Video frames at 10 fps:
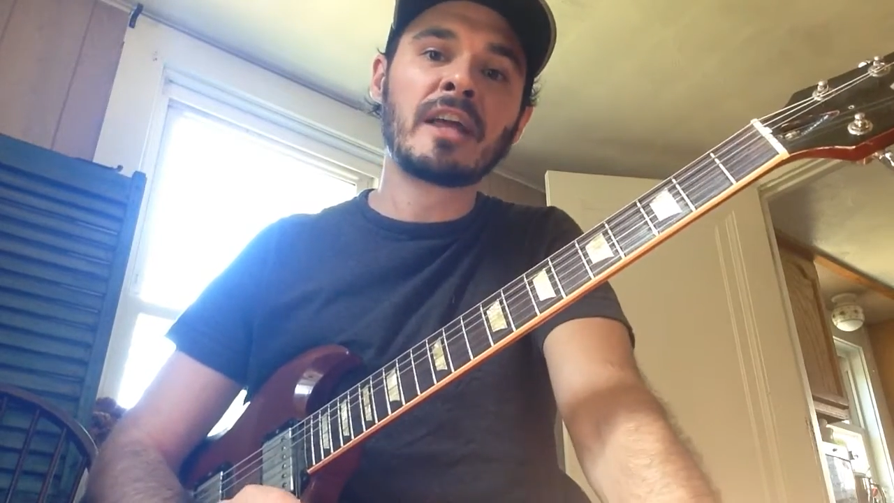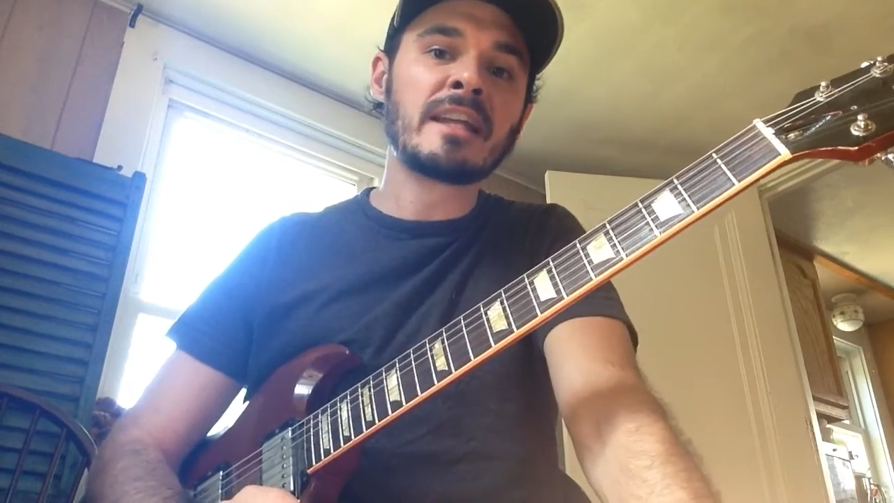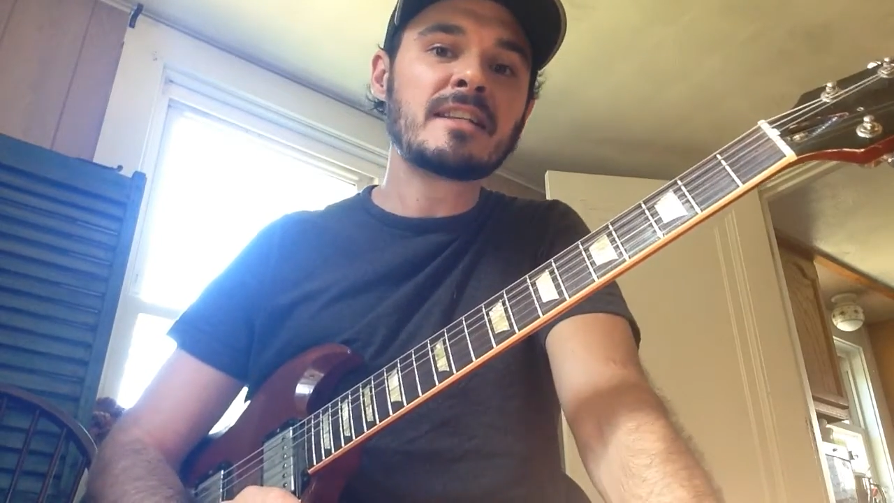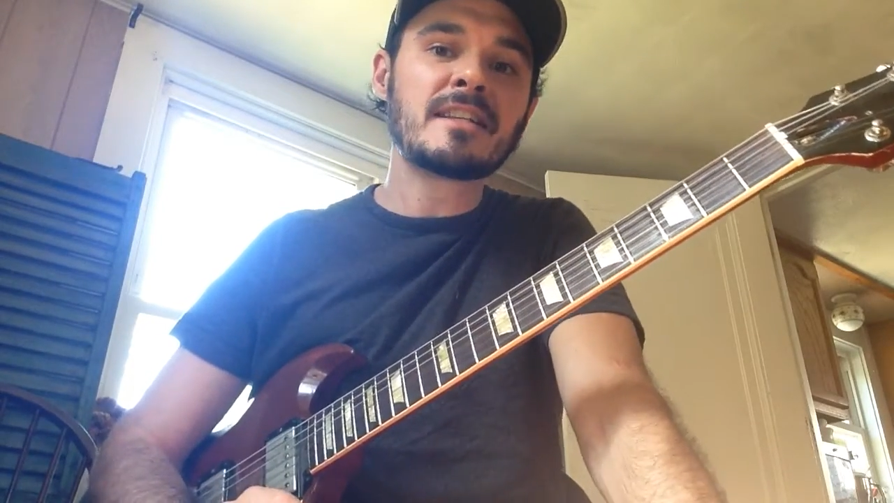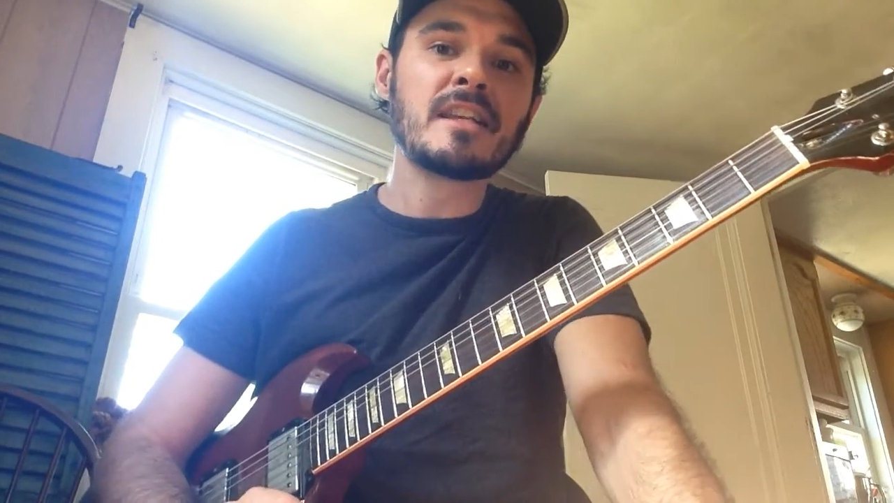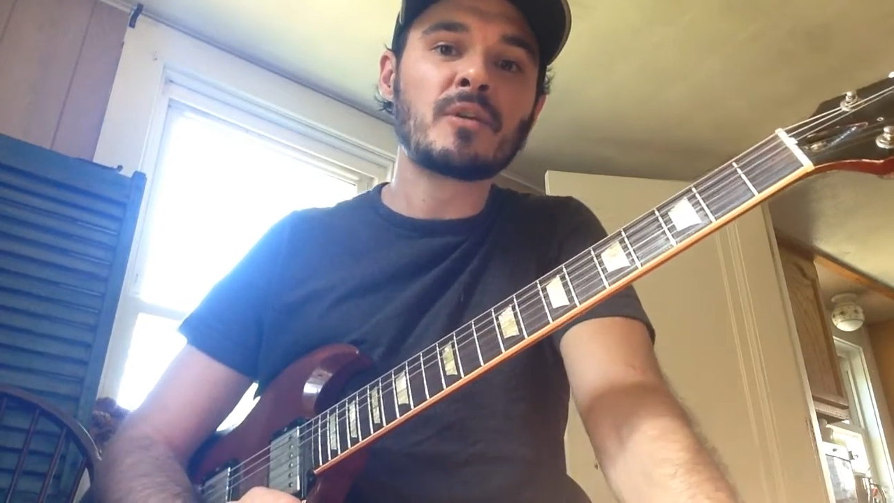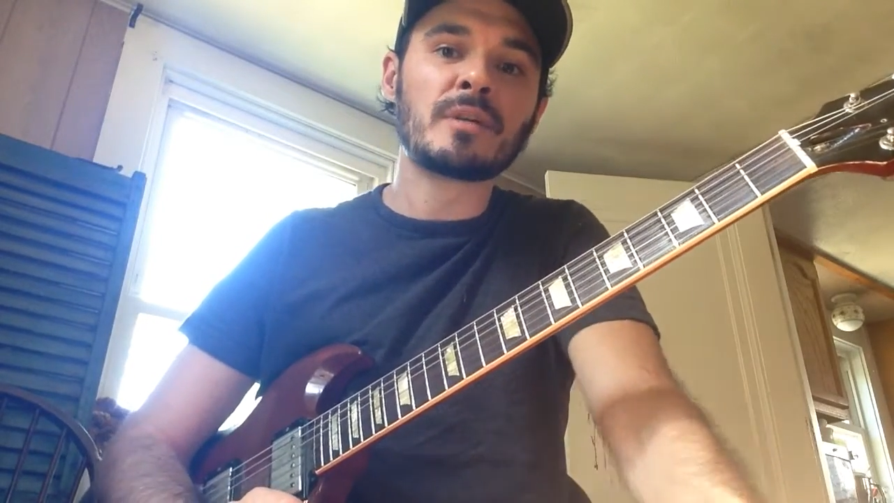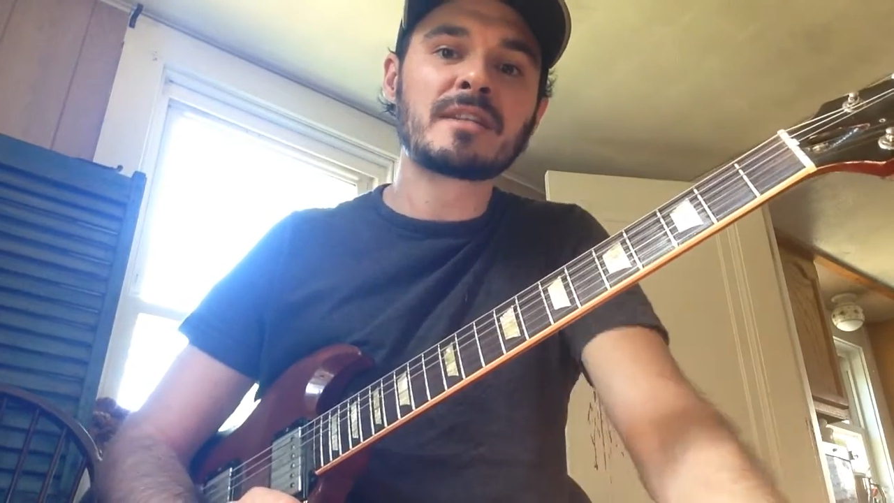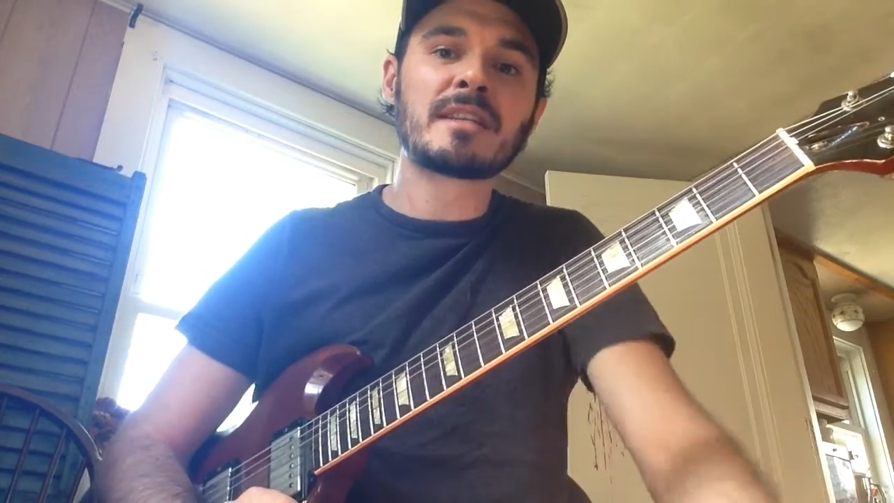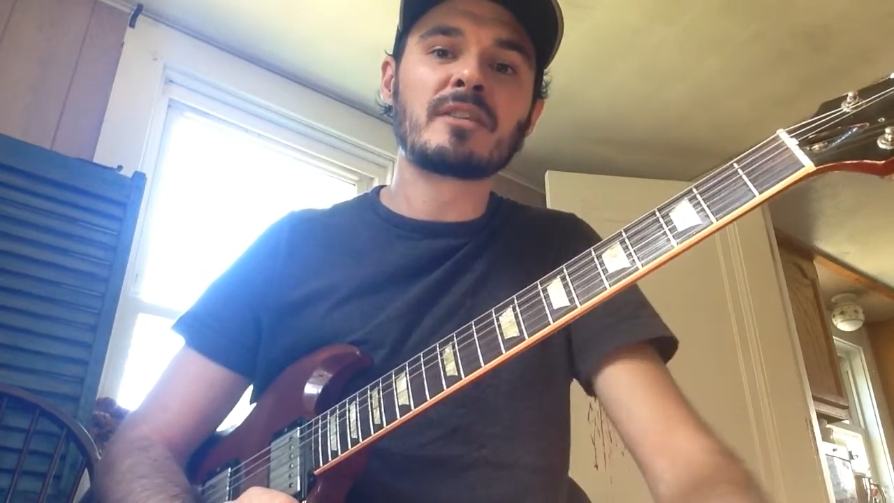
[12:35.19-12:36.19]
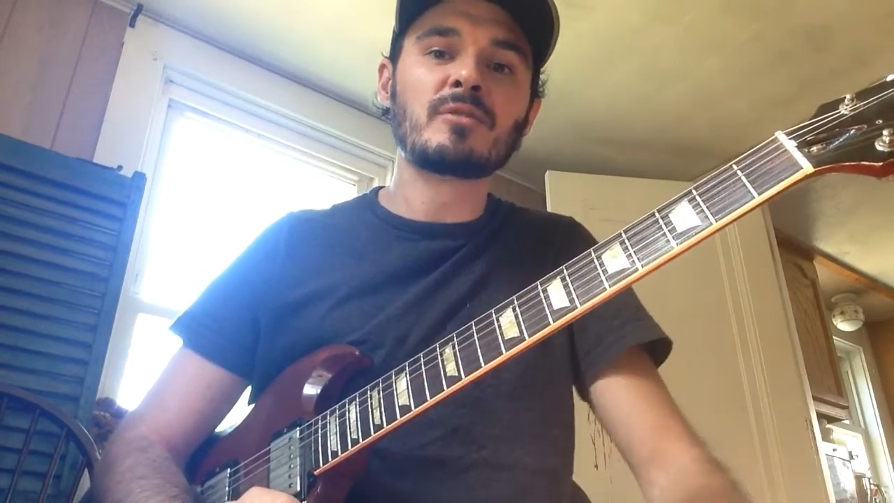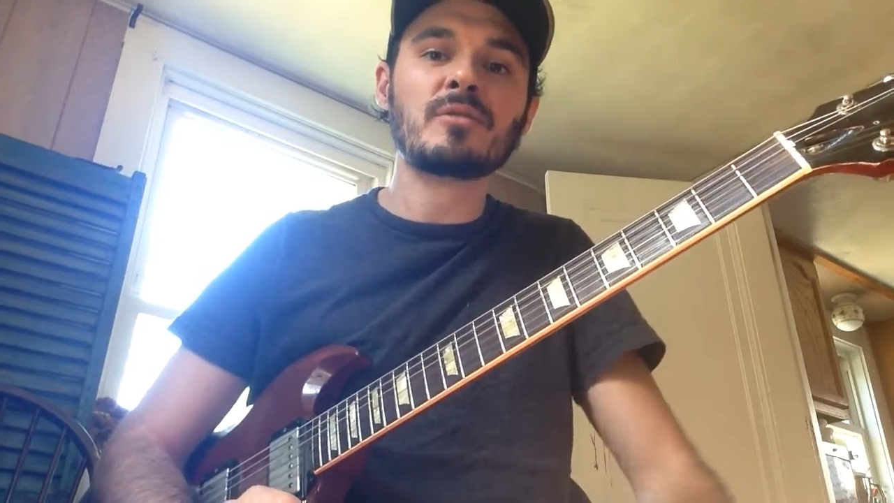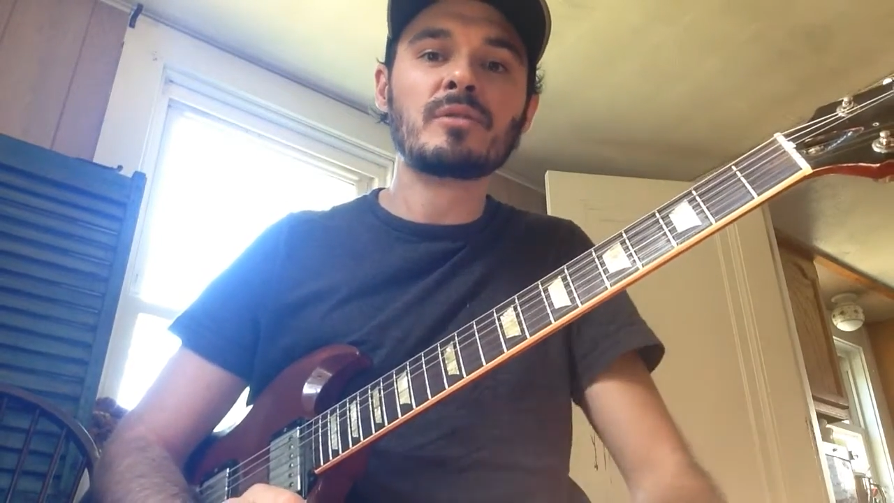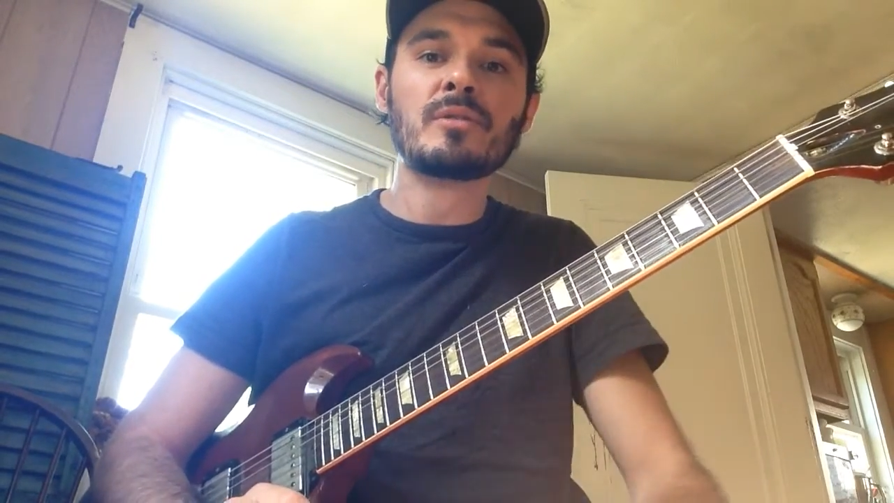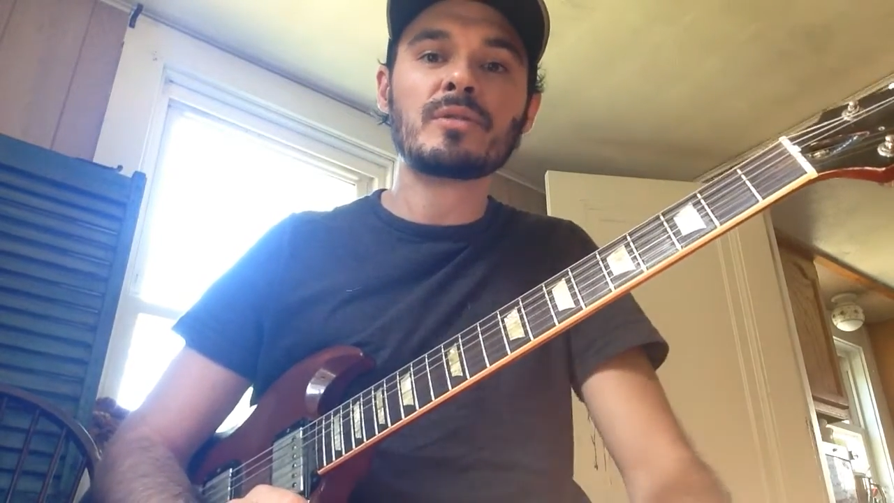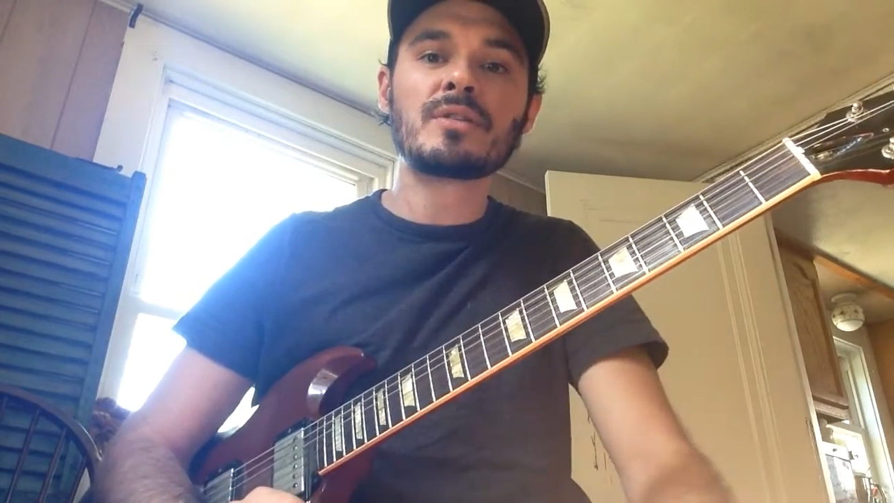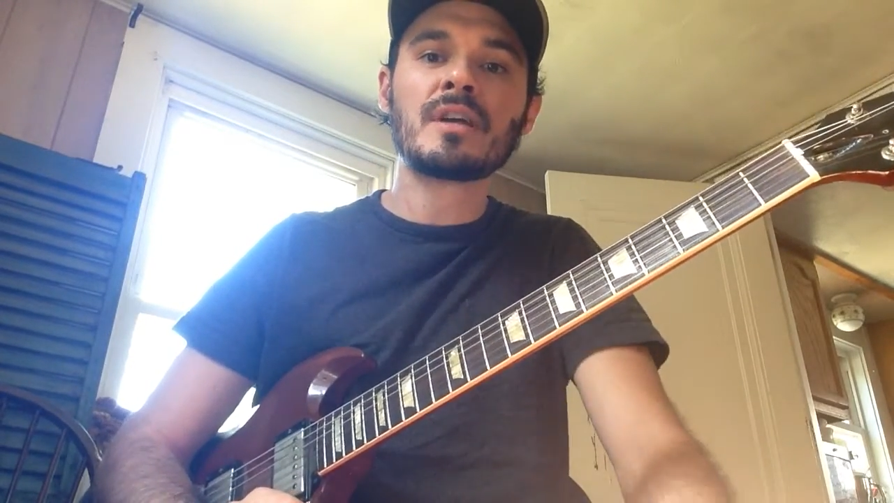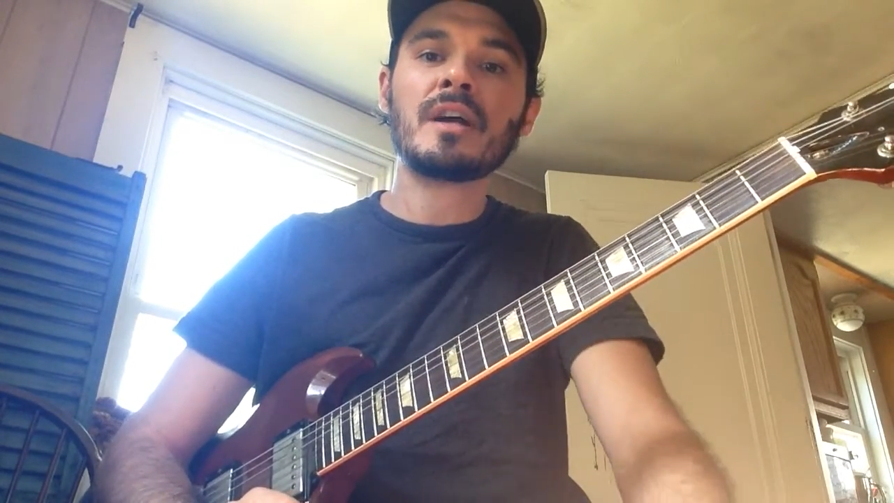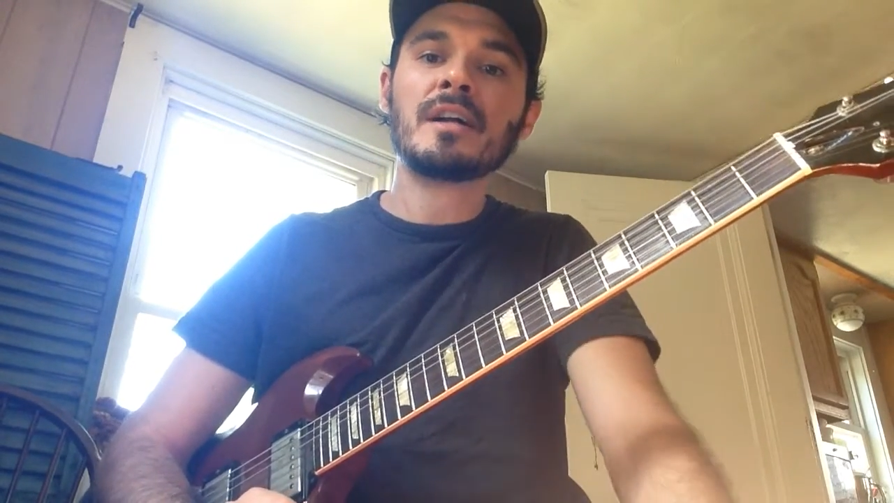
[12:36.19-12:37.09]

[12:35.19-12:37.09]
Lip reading: any sequence that you use,